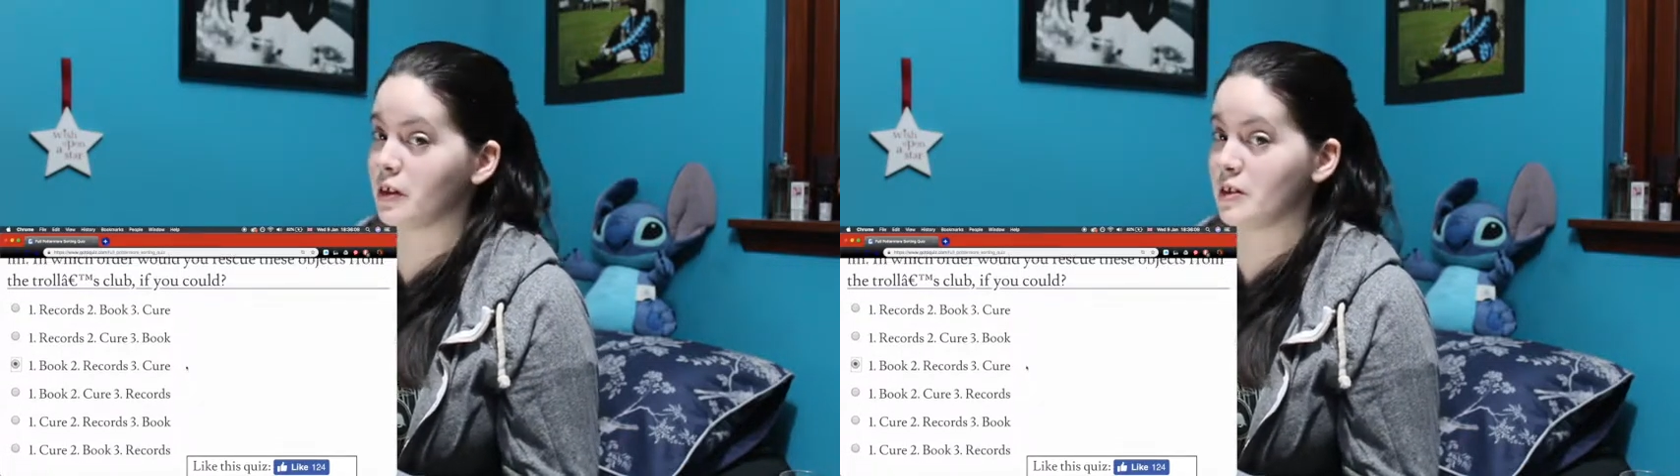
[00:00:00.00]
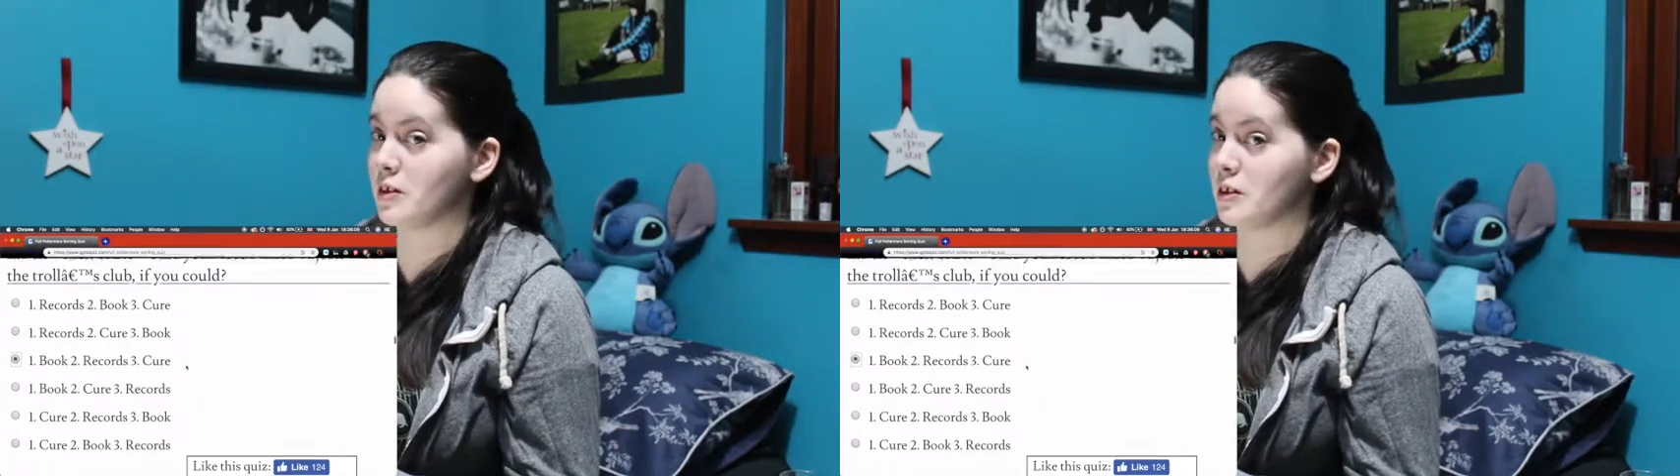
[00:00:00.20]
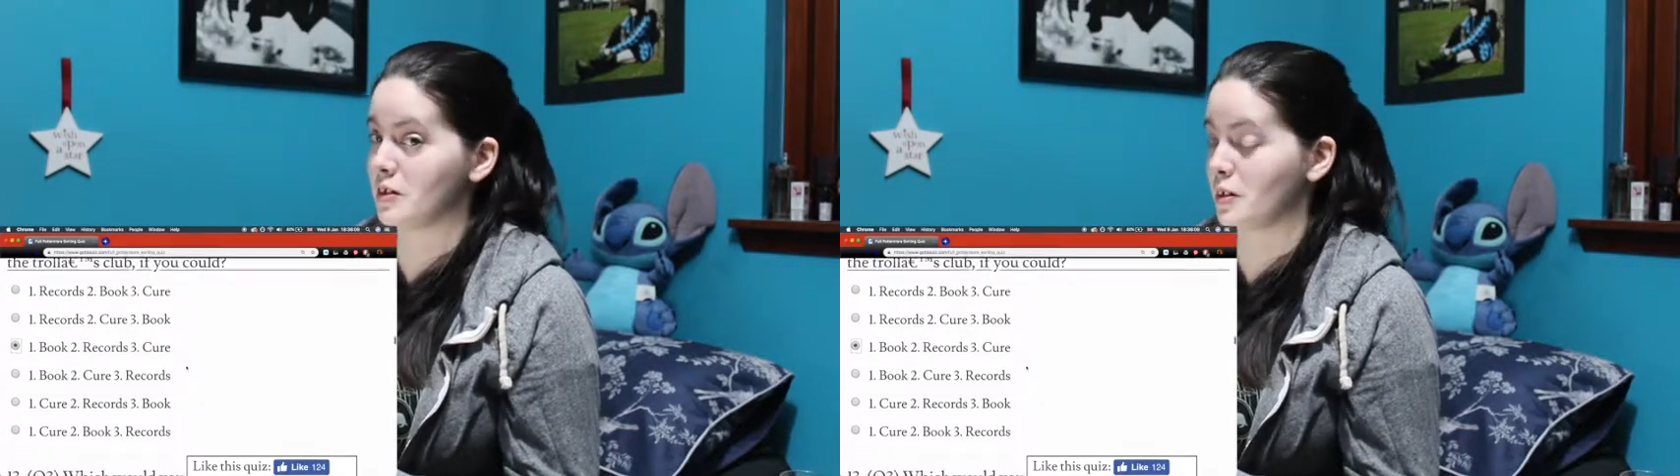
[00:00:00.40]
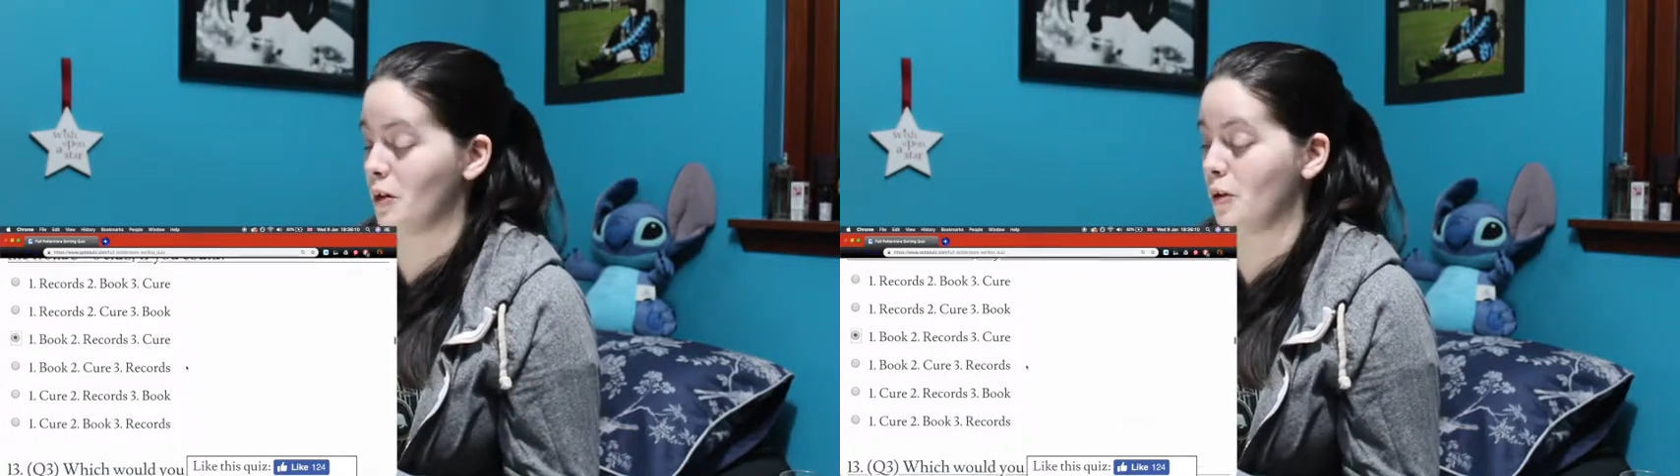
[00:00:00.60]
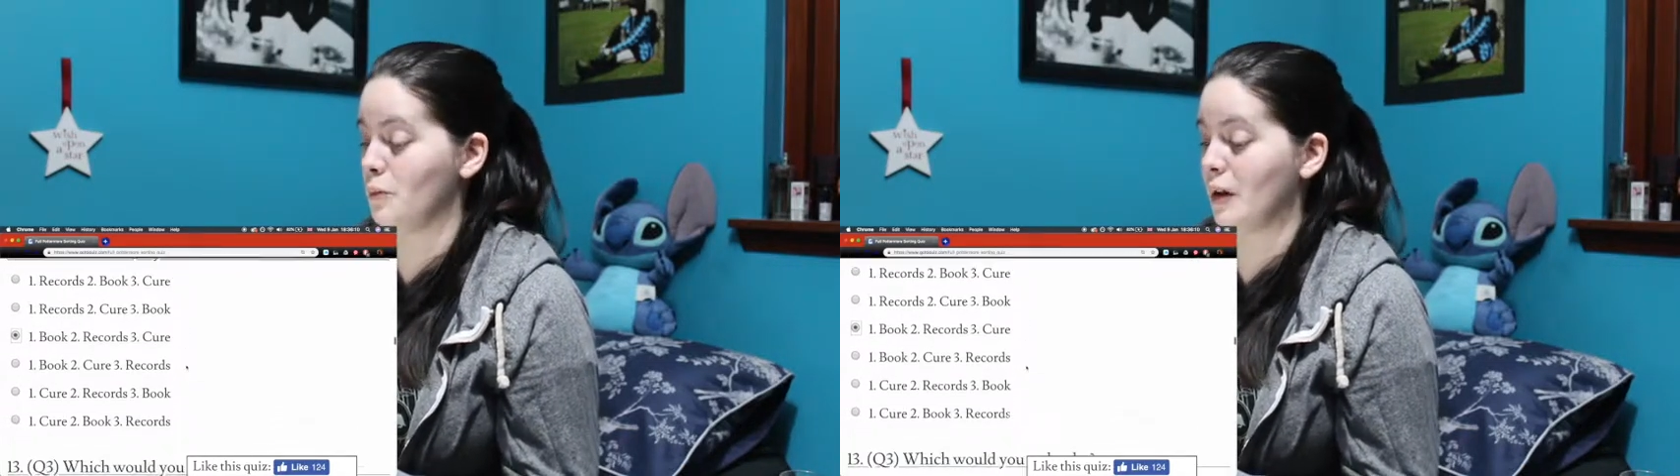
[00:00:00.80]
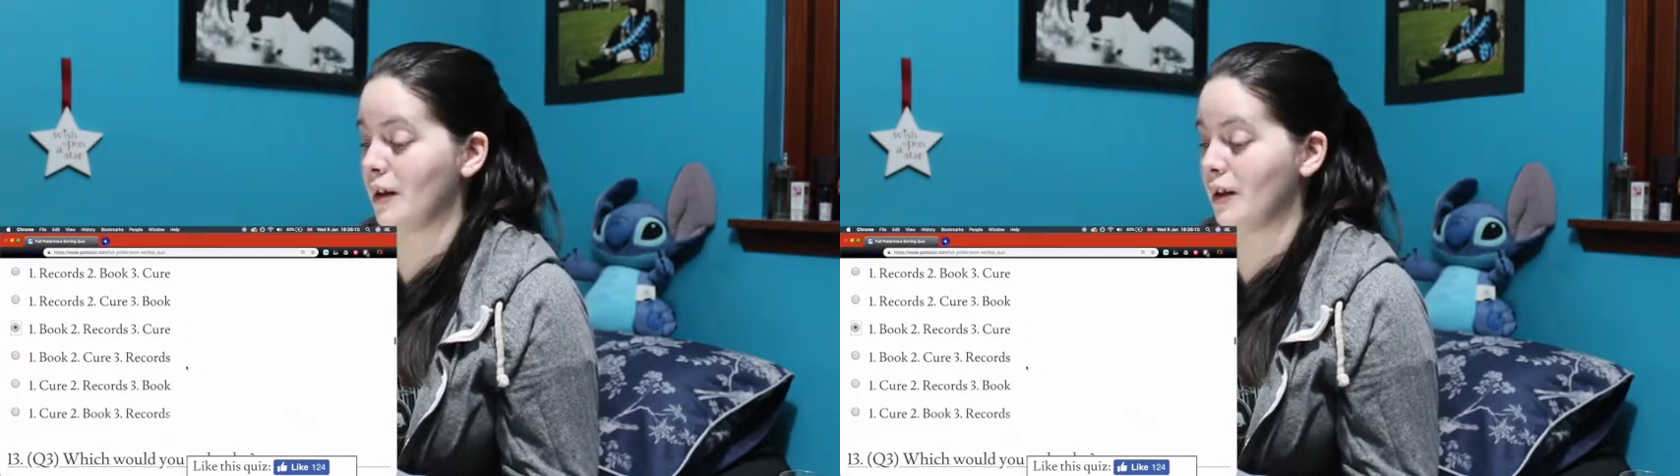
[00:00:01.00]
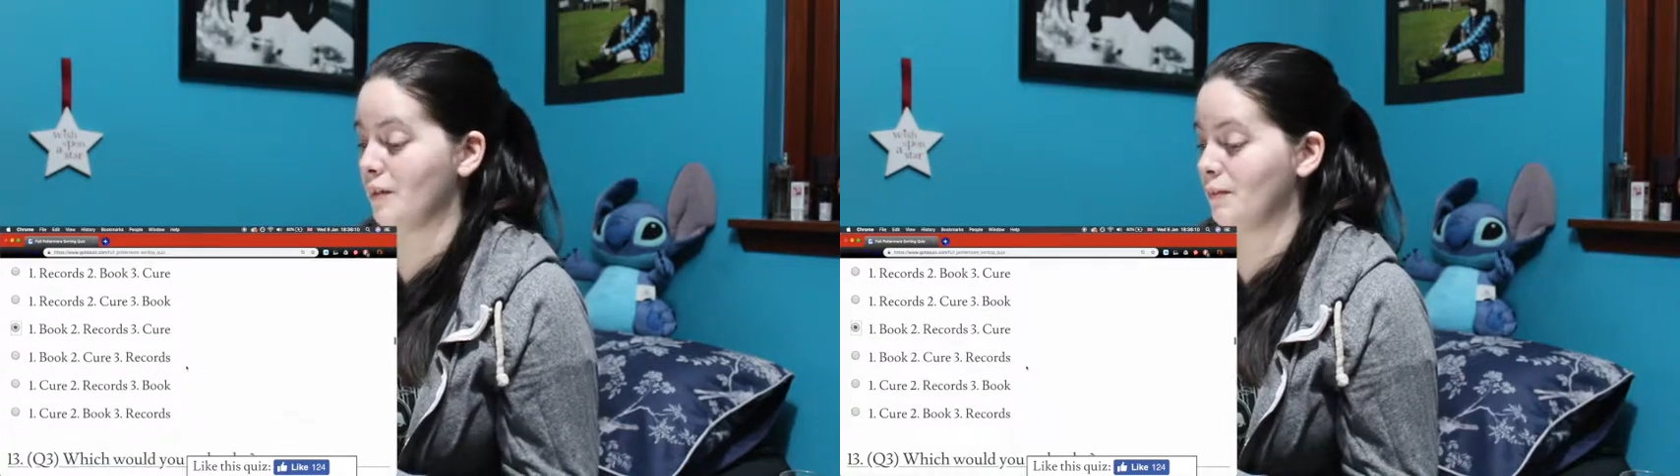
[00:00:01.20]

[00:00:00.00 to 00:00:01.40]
it's just not my